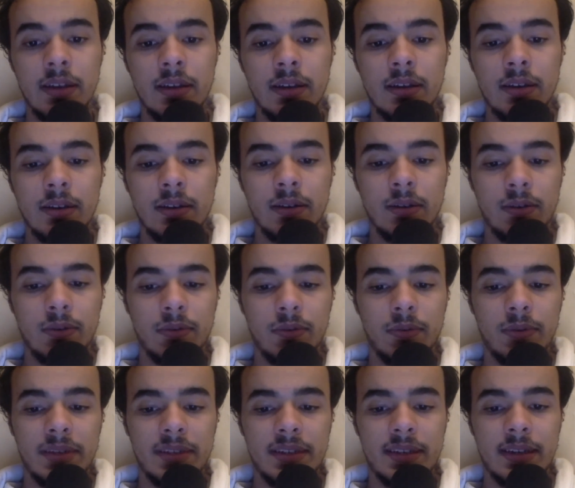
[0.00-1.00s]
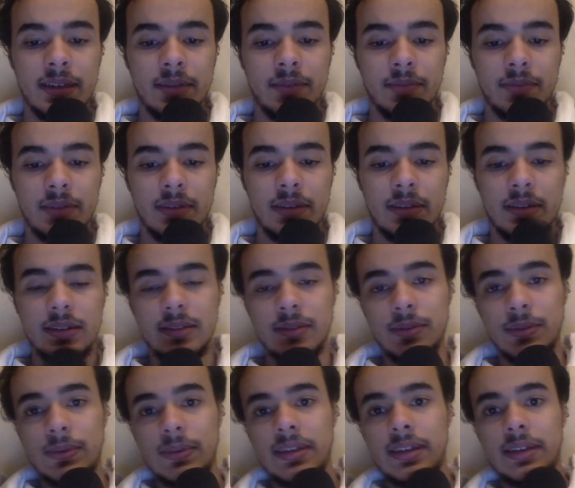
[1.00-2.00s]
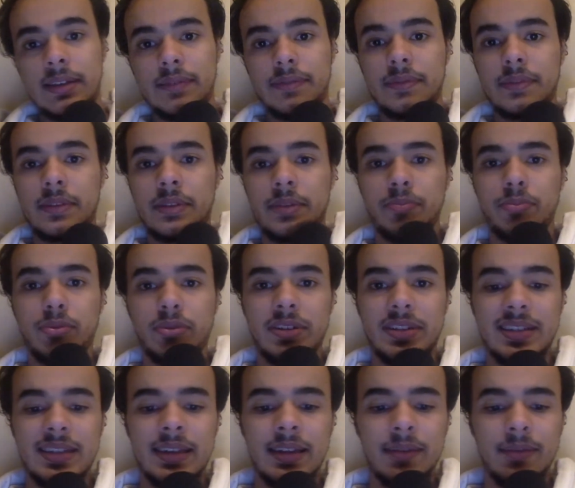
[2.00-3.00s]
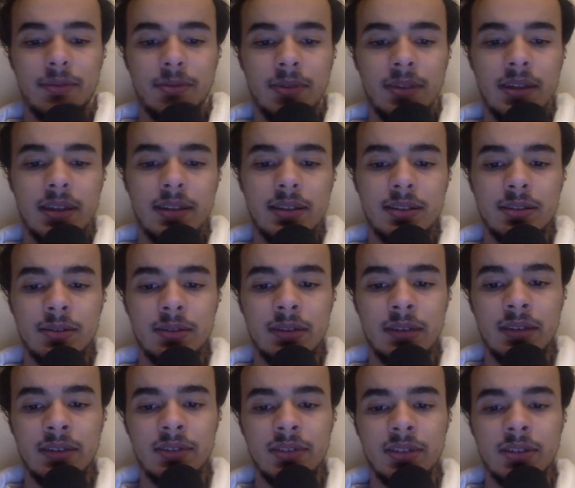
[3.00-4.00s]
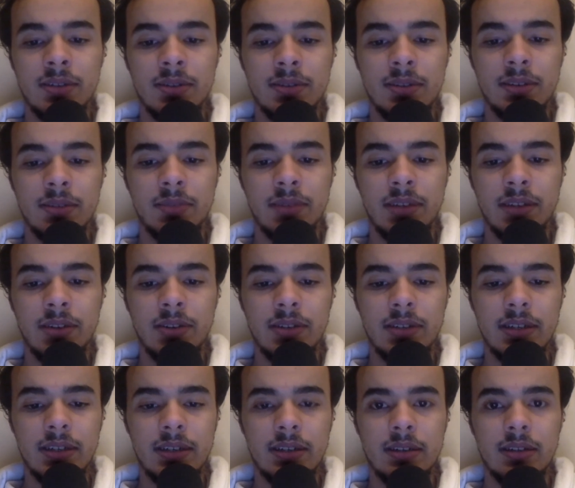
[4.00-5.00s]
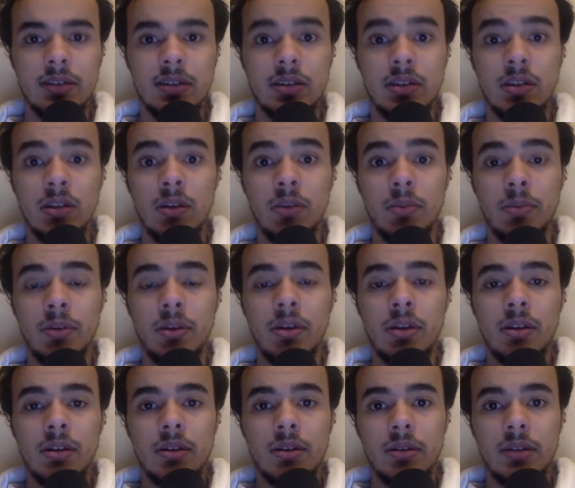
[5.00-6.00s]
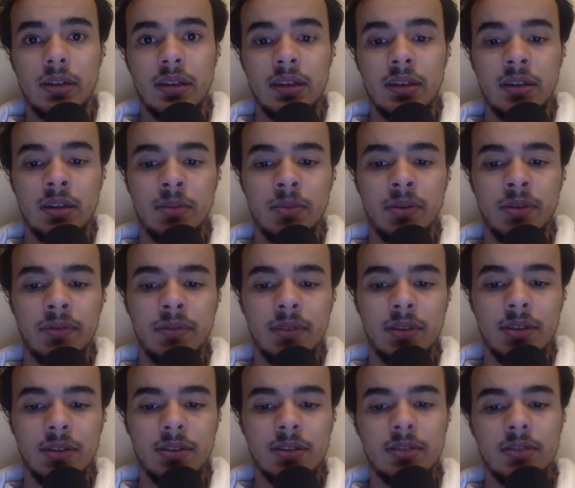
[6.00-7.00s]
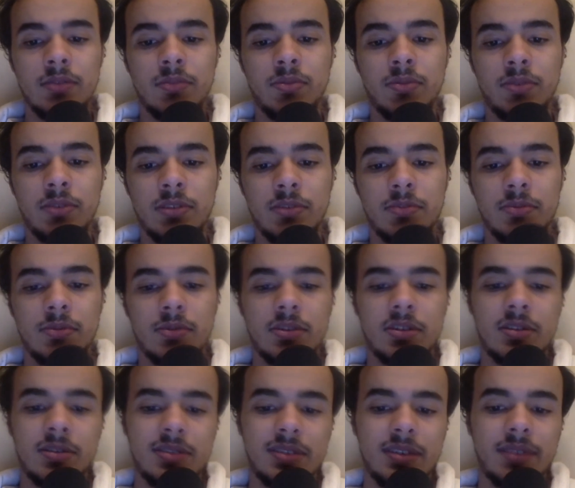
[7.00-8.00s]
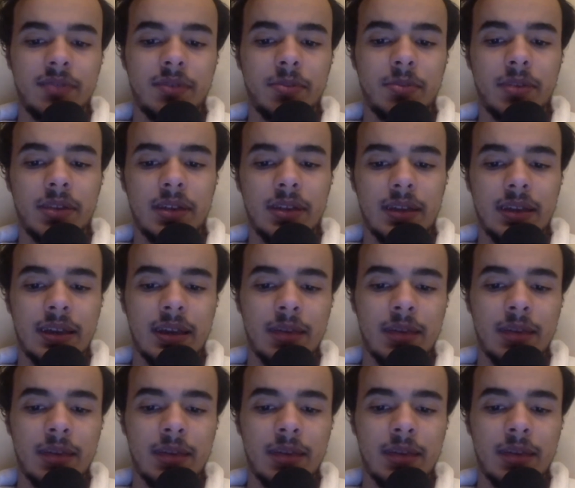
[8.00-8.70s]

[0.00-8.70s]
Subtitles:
goal for West Ham to get the points level there. So it leaves Chelsea and Man United top, both on 32 points, but Chelsea having played a game